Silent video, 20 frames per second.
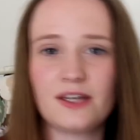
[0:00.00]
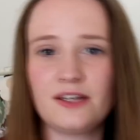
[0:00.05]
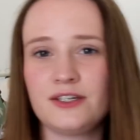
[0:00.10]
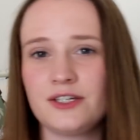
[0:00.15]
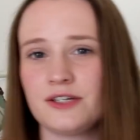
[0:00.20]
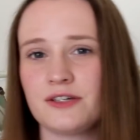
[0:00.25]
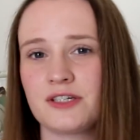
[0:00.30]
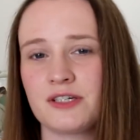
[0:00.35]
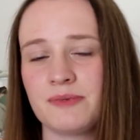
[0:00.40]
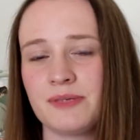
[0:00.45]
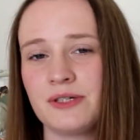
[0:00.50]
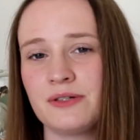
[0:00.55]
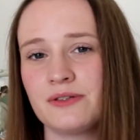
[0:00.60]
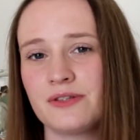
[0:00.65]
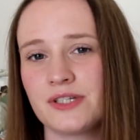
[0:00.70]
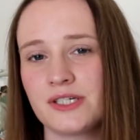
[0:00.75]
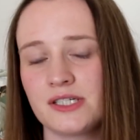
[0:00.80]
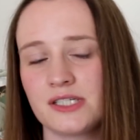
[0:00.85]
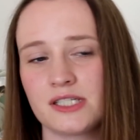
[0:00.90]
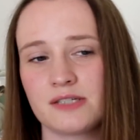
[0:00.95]
New to me
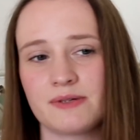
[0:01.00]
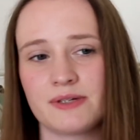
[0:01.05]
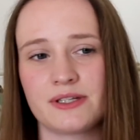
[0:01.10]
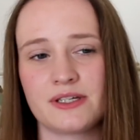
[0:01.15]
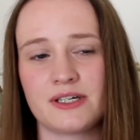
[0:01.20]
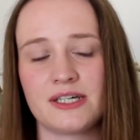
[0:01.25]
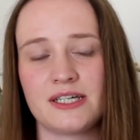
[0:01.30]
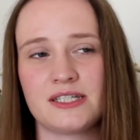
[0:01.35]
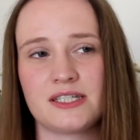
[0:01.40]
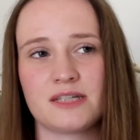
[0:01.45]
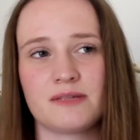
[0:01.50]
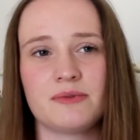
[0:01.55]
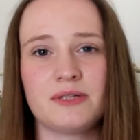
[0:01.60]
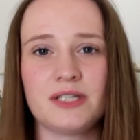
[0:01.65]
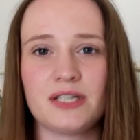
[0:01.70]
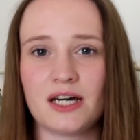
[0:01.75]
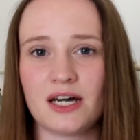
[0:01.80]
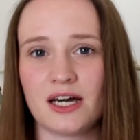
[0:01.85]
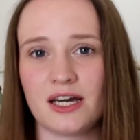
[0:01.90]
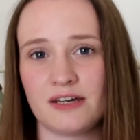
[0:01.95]
author, so whether it's
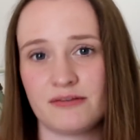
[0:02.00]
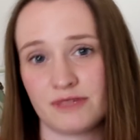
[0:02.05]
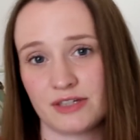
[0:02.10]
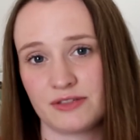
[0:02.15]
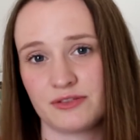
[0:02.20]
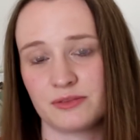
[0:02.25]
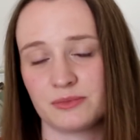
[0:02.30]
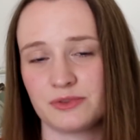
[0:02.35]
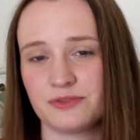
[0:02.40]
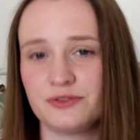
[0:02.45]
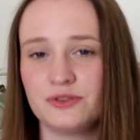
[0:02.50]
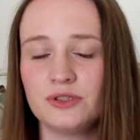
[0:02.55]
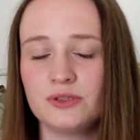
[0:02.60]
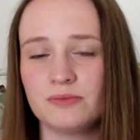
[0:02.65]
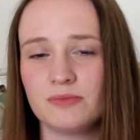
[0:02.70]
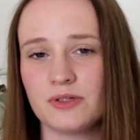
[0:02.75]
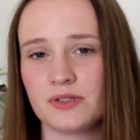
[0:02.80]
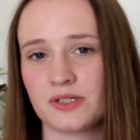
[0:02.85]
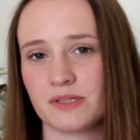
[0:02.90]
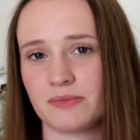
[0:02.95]
someone that I read from
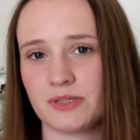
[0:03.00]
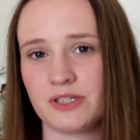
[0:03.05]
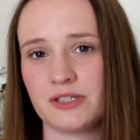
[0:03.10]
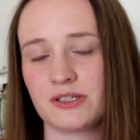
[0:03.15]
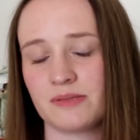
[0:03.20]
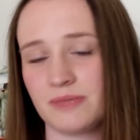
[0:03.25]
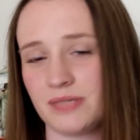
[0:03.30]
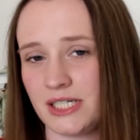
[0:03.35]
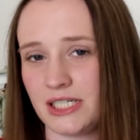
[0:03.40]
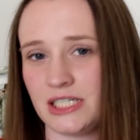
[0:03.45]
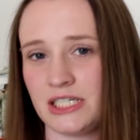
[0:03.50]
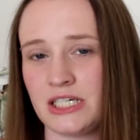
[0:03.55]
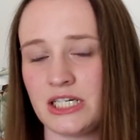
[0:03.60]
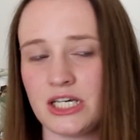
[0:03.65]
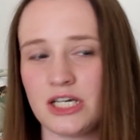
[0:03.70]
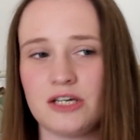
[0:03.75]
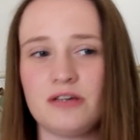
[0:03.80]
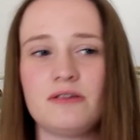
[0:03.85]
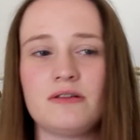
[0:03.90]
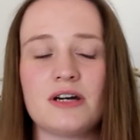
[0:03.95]
before or someone who's completely
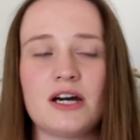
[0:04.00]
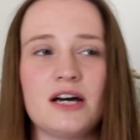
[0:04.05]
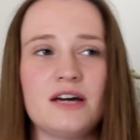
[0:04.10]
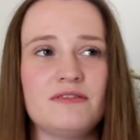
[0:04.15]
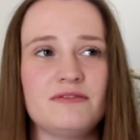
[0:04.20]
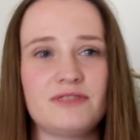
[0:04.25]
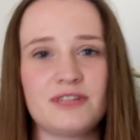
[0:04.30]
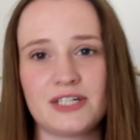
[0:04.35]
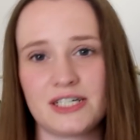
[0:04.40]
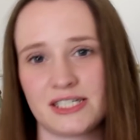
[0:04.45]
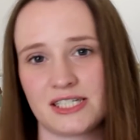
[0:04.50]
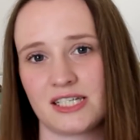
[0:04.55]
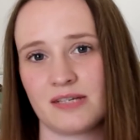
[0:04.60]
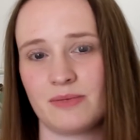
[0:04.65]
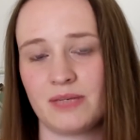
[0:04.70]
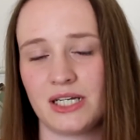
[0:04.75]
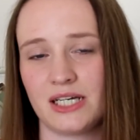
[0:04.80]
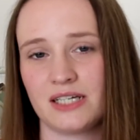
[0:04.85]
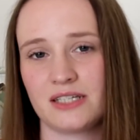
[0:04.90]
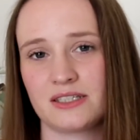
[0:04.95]
new, um, very
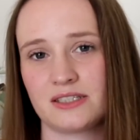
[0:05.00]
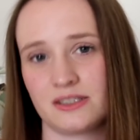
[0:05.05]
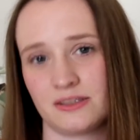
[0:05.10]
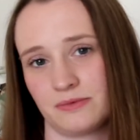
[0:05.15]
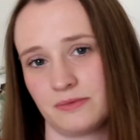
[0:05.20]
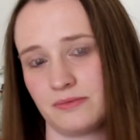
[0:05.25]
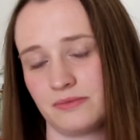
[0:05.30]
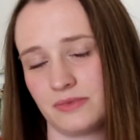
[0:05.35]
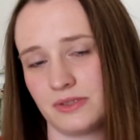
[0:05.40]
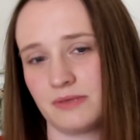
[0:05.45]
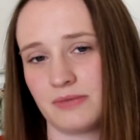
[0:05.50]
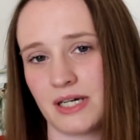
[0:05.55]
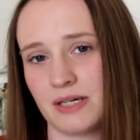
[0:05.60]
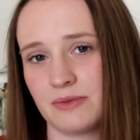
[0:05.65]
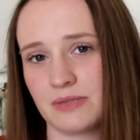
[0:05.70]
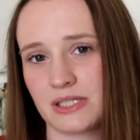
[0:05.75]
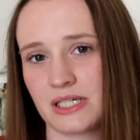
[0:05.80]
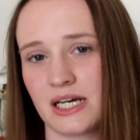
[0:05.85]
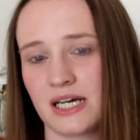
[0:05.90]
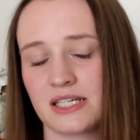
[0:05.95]
similar to the way
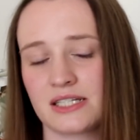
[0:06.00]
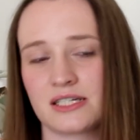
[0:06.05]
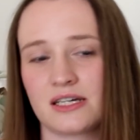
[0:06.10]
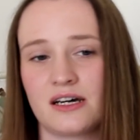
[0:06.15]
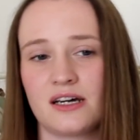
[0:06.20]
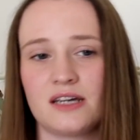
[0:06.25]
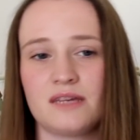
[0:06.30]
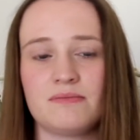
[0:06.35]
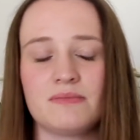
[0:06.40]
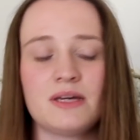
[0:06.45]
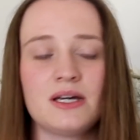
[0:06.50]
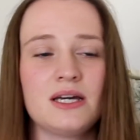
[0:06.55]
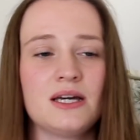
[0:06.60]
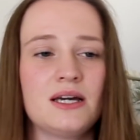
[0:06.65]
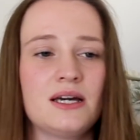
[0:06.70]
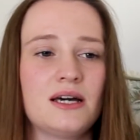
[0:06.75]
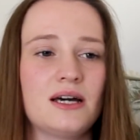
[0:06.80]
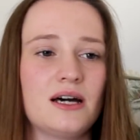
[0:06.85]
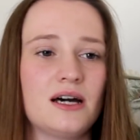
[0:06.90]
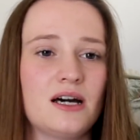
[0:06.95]
it was last time,
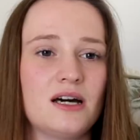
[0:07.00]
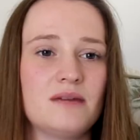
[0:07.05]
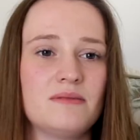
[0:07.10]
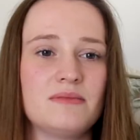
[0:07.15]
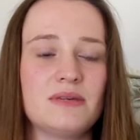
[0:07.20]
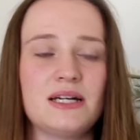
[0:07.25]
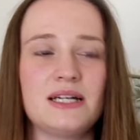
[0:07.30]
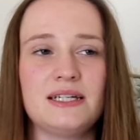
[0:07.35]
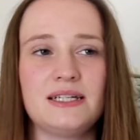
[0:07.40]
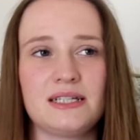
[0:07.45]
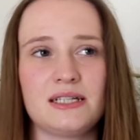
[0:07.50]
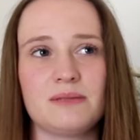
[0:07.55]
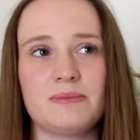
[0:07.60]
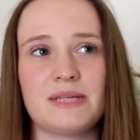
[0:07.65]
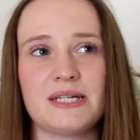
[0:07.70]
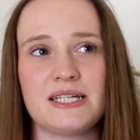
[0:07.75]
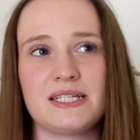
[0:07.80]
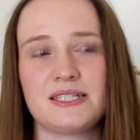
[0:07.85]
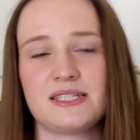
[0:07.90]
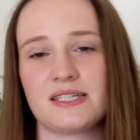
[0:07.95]
um, a little
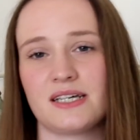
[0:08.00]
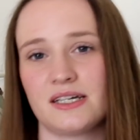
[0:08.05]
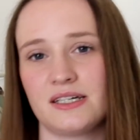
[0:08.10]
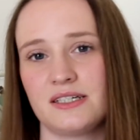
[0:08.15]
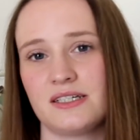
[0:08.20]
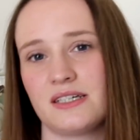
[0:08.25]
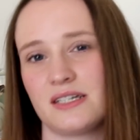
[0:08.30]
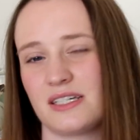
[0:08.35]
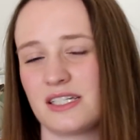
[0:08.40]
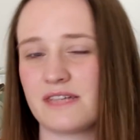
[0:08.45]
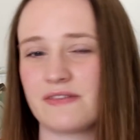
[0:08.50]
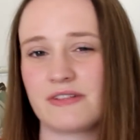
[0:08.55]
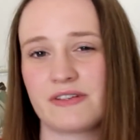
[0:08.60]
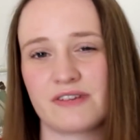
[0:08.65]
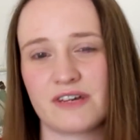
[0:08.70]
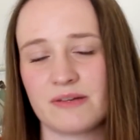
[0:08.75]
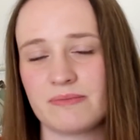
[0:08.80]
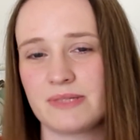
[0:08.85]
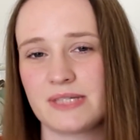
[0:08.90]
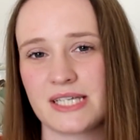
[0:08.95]
bit under
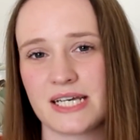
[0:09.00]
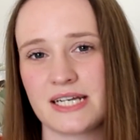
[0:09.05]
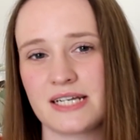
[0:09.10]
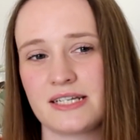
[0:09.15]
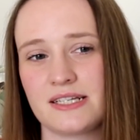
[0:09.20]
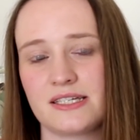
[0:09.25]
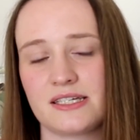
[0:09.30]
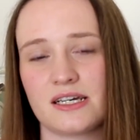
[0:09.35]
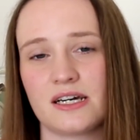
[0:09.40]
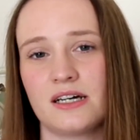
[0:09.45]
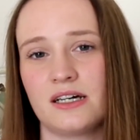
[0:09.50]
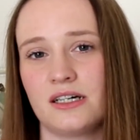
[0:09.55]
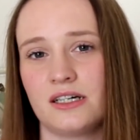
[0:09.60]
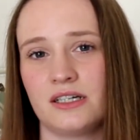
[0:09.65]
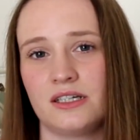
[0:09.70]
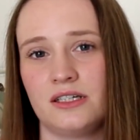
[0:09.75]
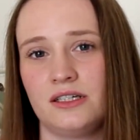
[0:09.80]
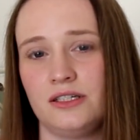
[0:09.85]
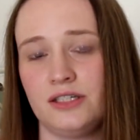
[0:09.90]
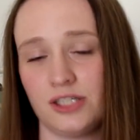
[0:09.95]
75%
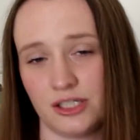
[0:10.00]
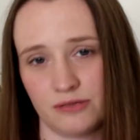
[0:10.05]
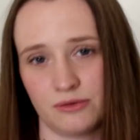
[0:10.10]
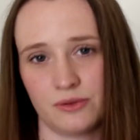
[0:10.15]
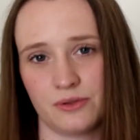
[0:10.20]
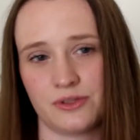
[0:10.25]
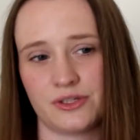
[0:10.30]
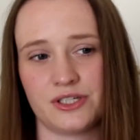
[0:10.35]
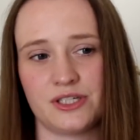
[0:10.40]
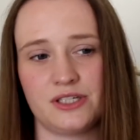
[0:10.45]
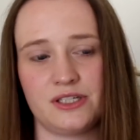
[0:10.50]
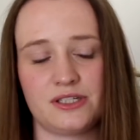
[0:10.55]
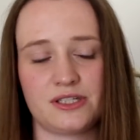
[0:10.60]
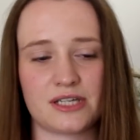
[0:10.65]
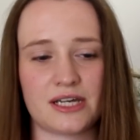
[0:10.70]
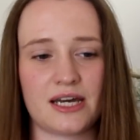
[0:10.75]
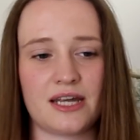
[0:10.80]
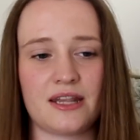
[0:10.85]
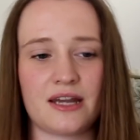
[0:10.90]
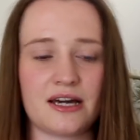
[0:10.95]
are new
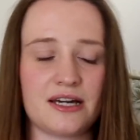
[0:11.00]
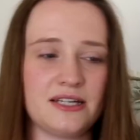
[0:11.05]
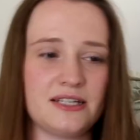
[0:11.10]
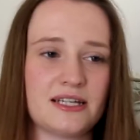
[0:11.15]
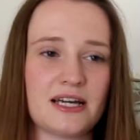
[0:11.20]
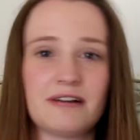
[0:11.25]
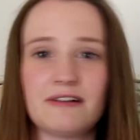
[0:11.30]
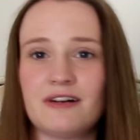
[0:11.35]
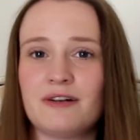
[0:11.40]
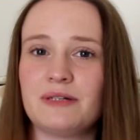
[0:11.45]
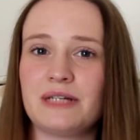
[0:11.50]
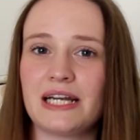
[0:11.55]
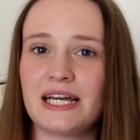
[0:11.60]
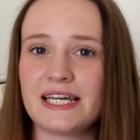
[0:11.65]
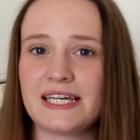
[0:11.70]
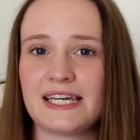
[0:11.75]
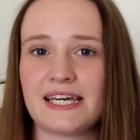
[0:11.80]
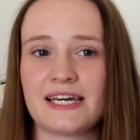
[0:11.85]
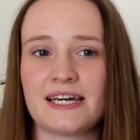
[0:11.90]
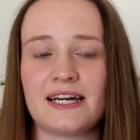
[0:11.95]
authors and that is how I would
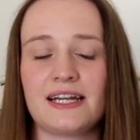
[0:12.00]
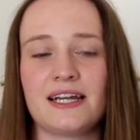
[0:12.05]
like it.